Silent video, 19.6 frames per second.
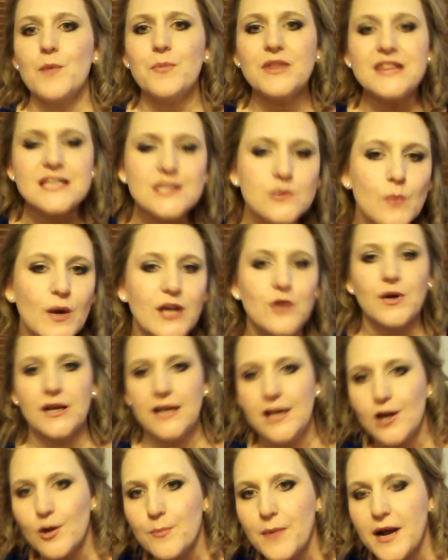But this way you
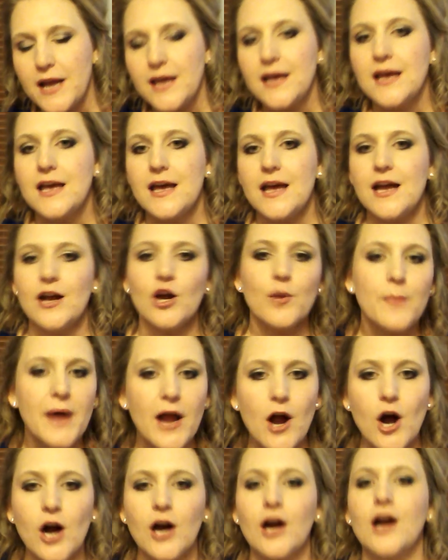can hear my
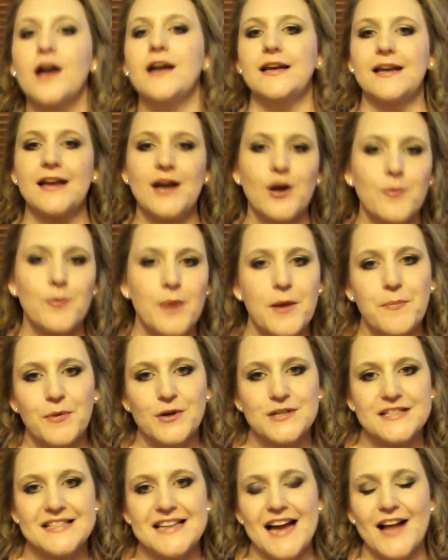heart and hear my
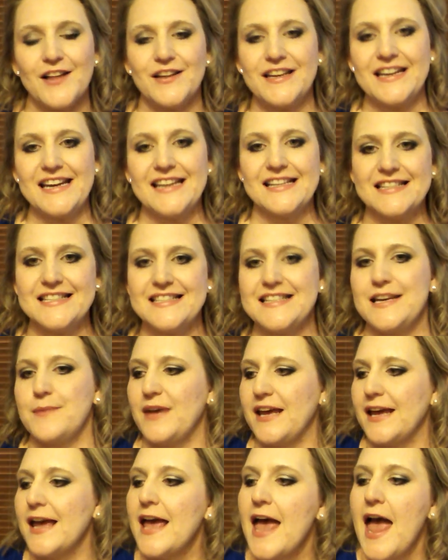personality and see
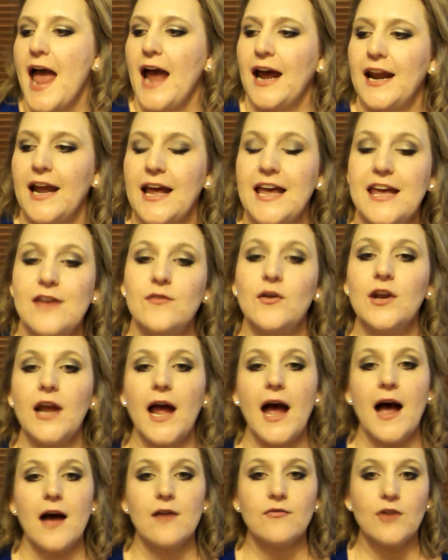me. And I even
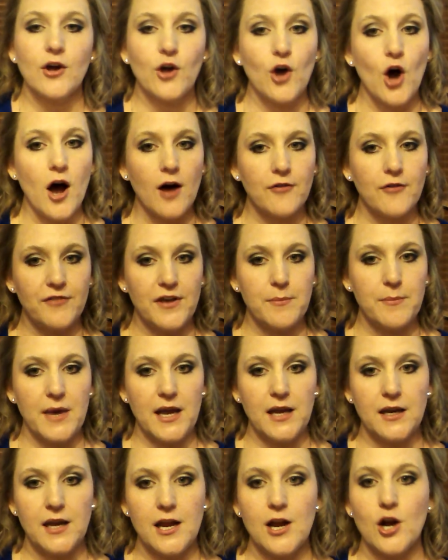have a coffee
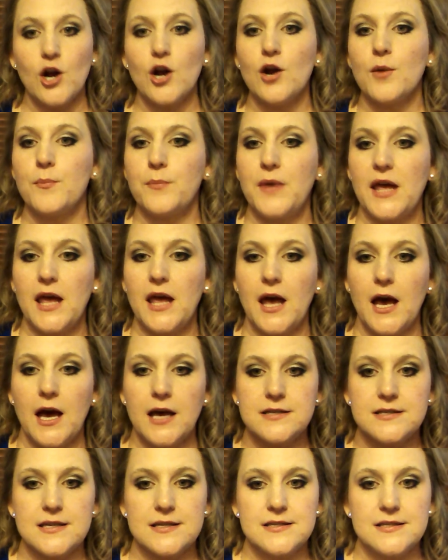made here
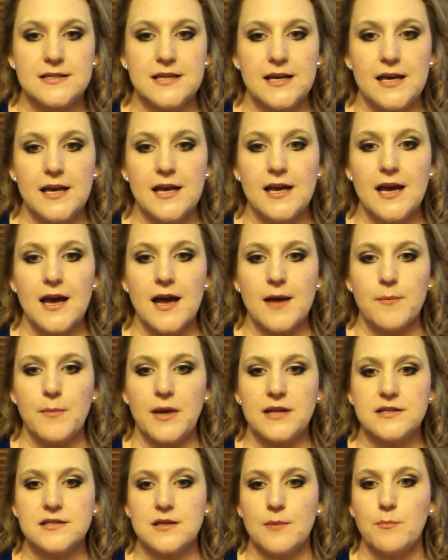because, see, I
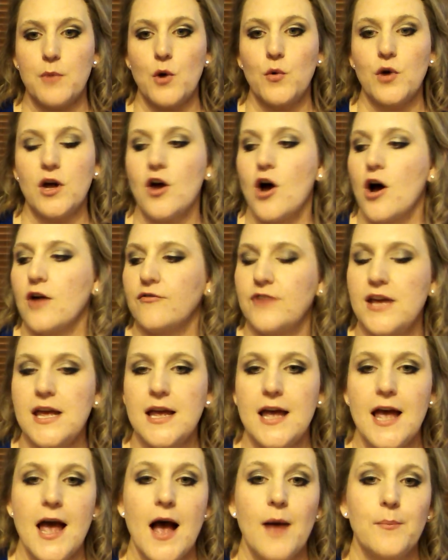made some mocha
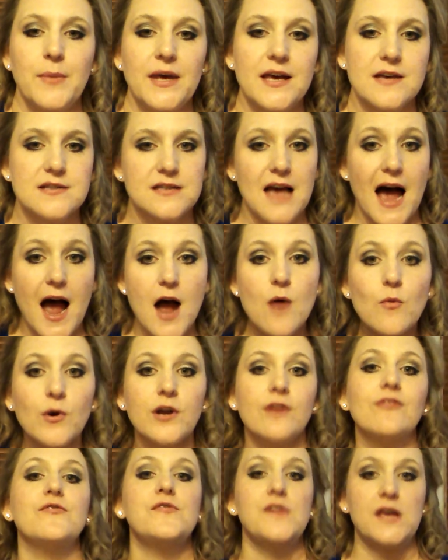coffee because I
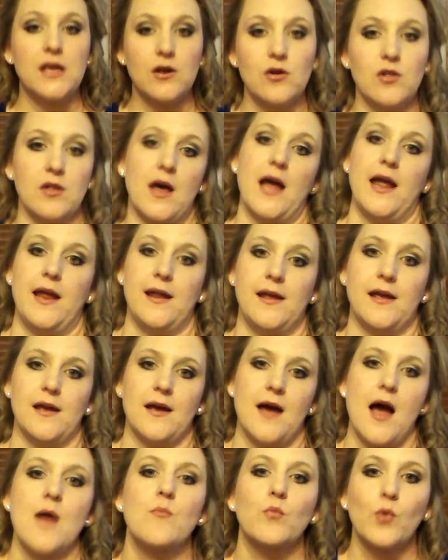want to feel like
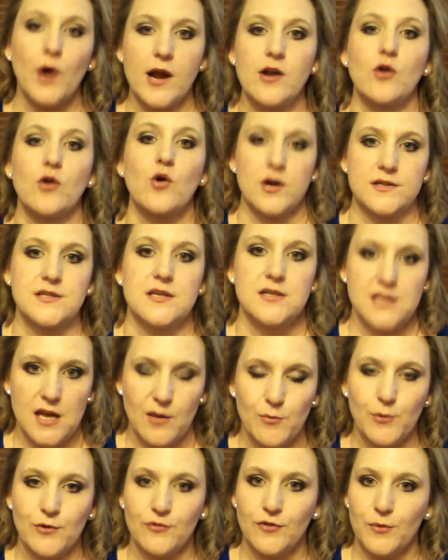I'm right across the
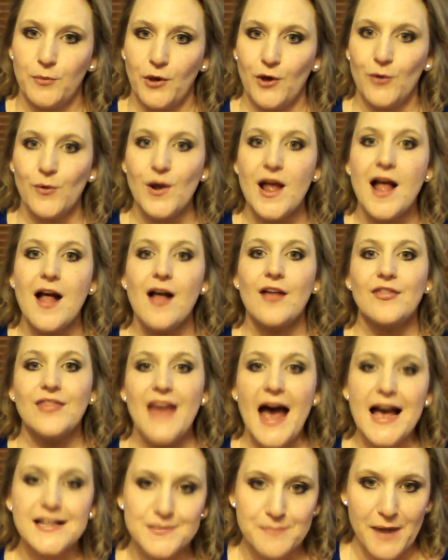table from you.
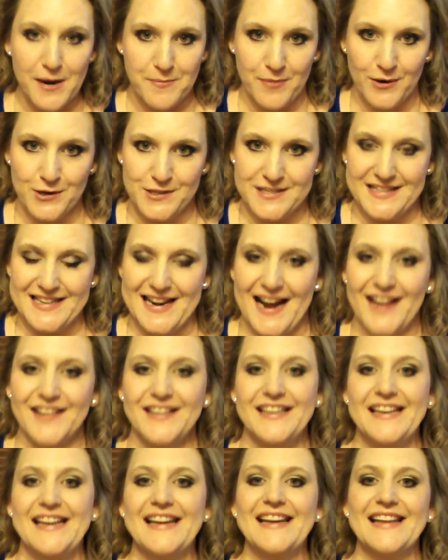That's my
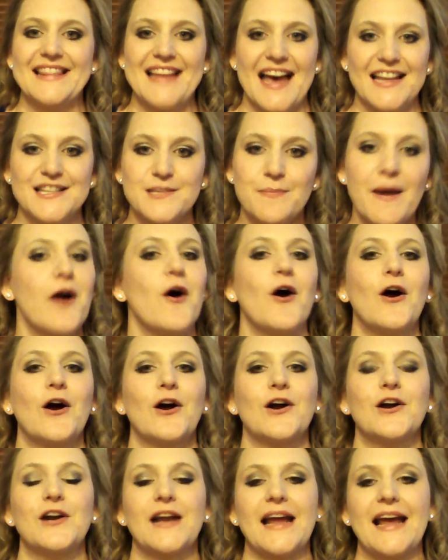personality and that's my
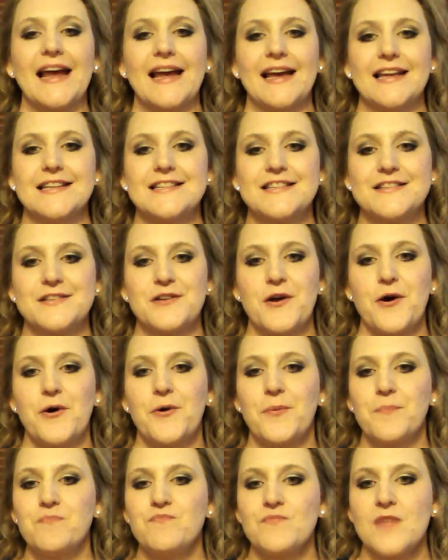heart. And
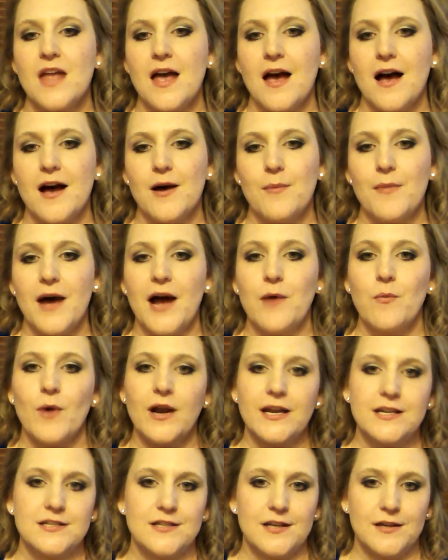so I
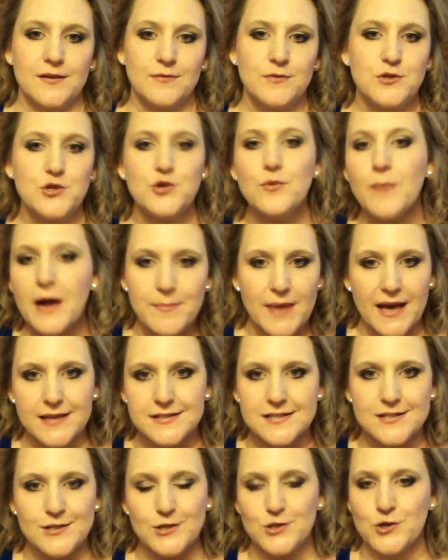wanted to do my
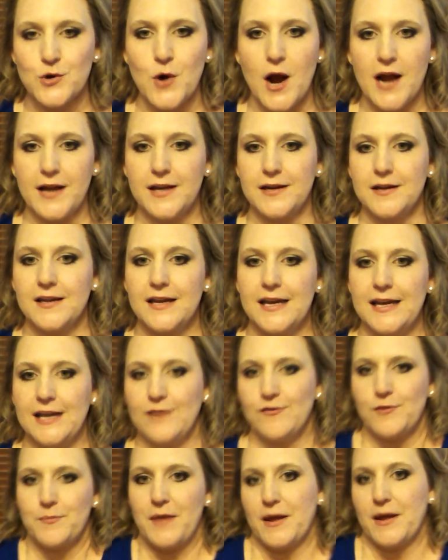best to try and
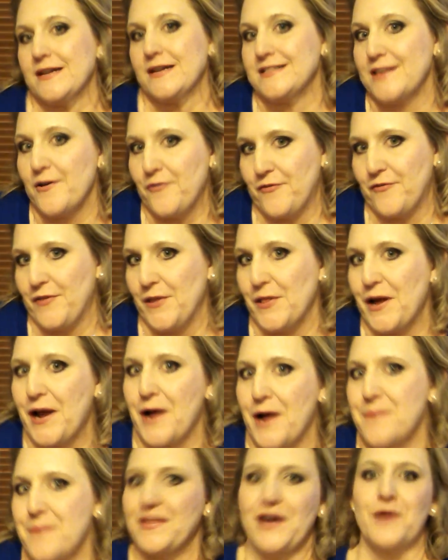even make myself feel
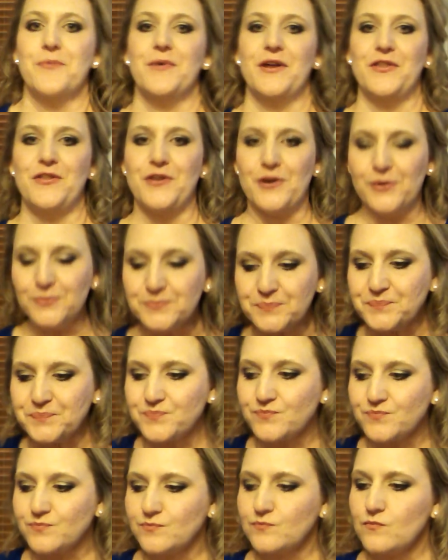like I'm there with you.
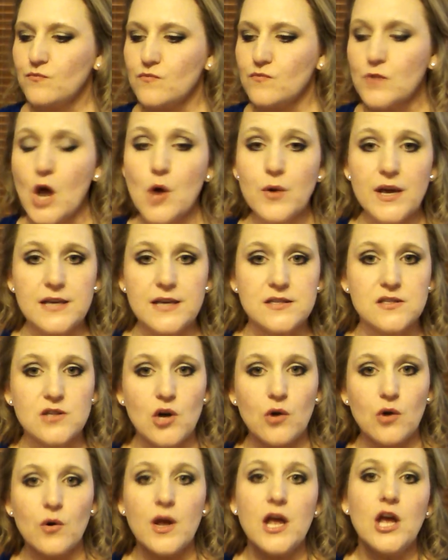Okay,
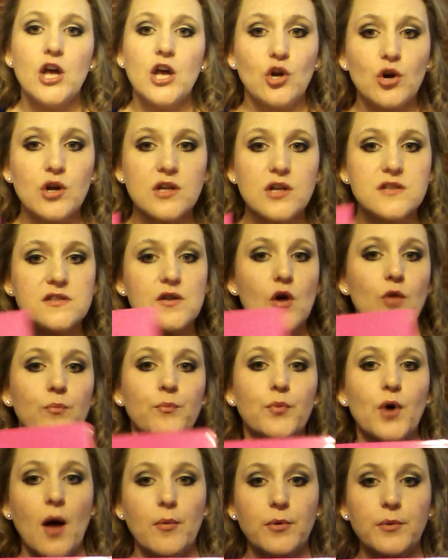so your
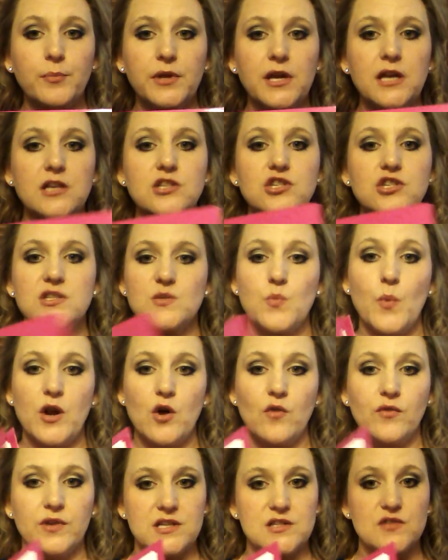consultant probably just
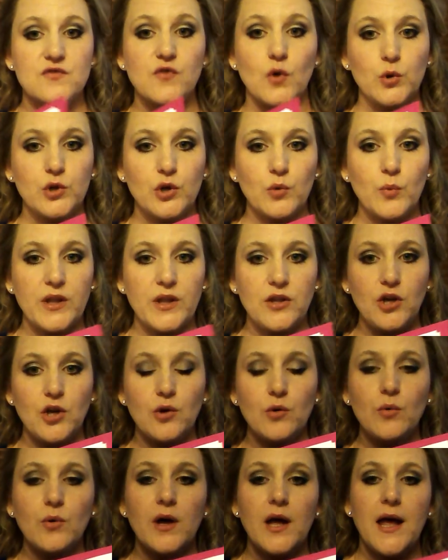went over this folder with
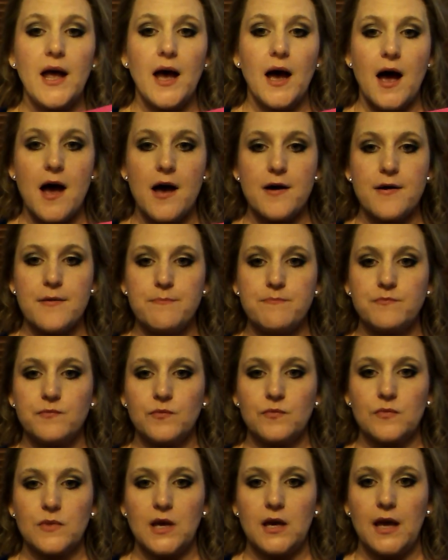you.
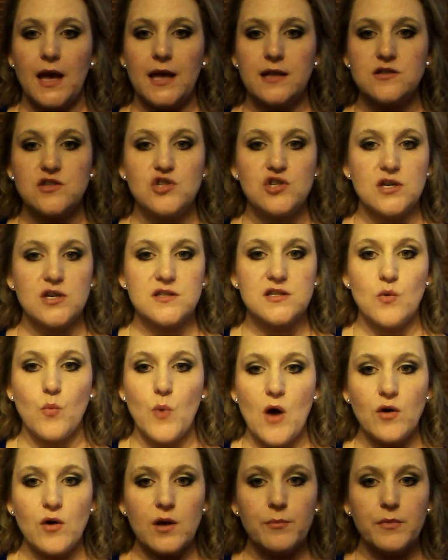It's just a
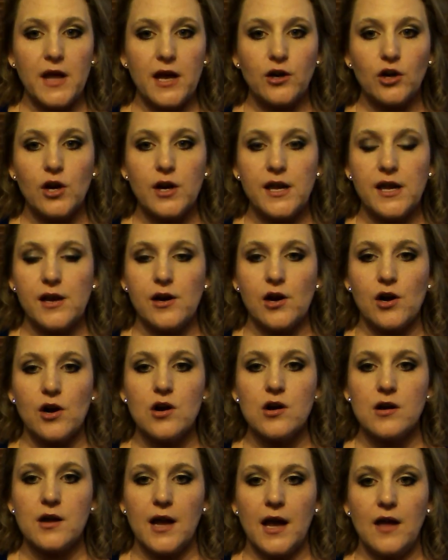welcome letter
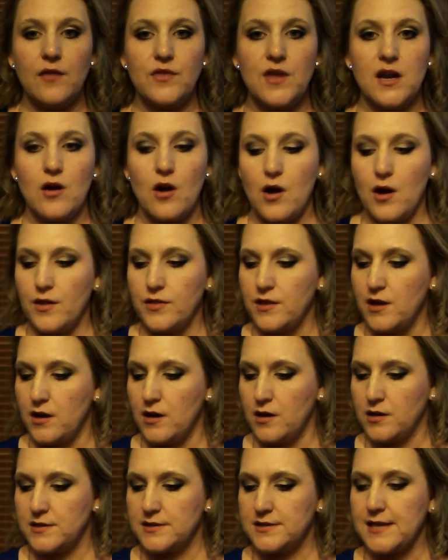here. And then on
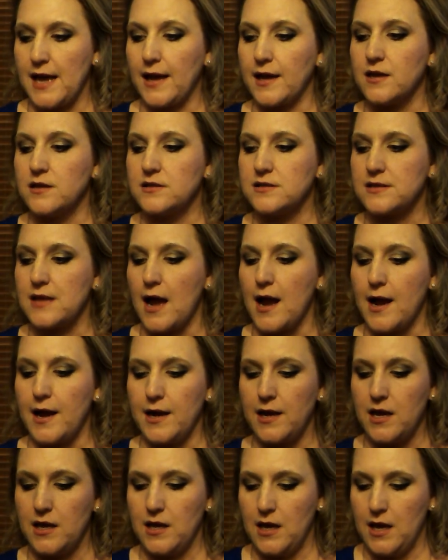the second
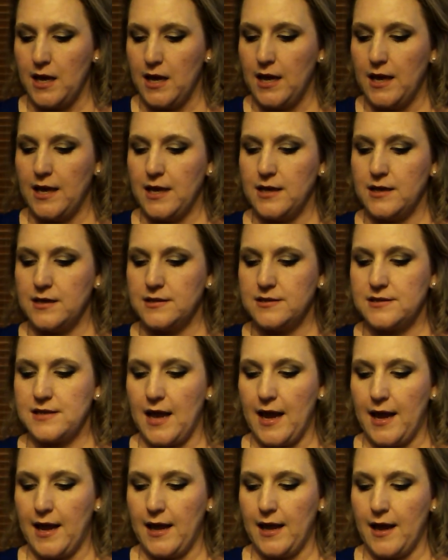side is
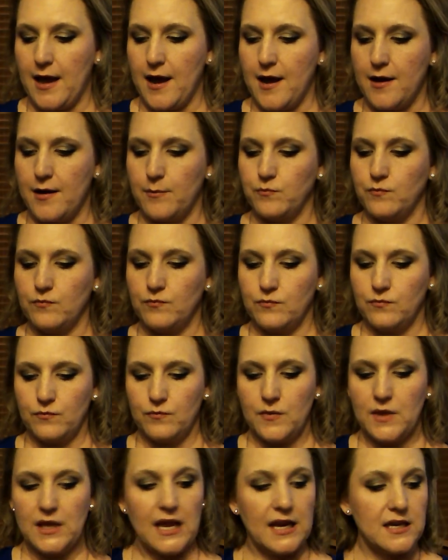a
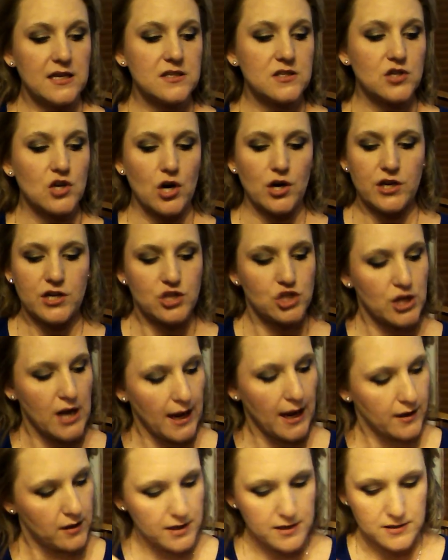getting started
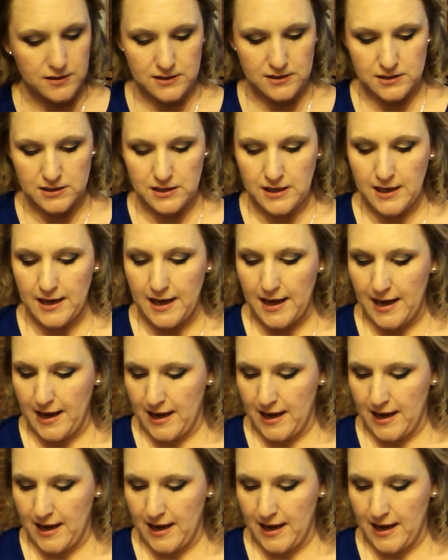checklist.